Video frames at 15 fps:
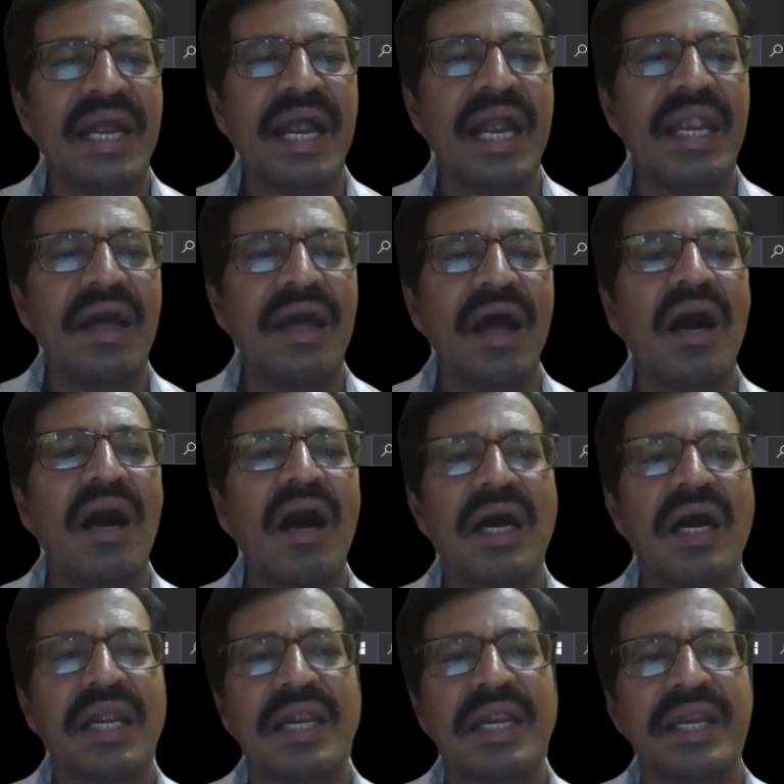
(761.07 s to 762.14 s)
and
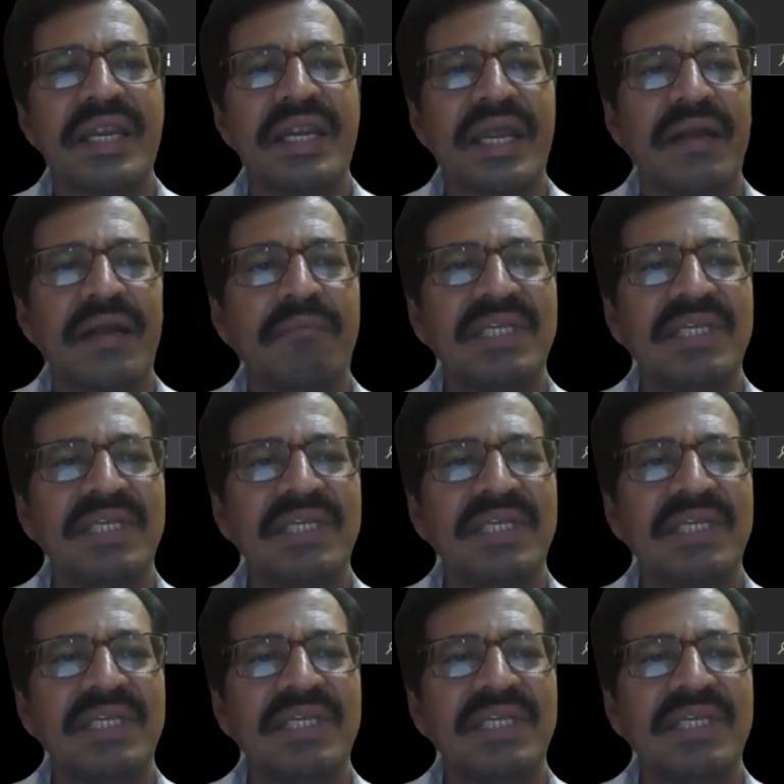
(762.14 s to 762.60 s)
rRNA.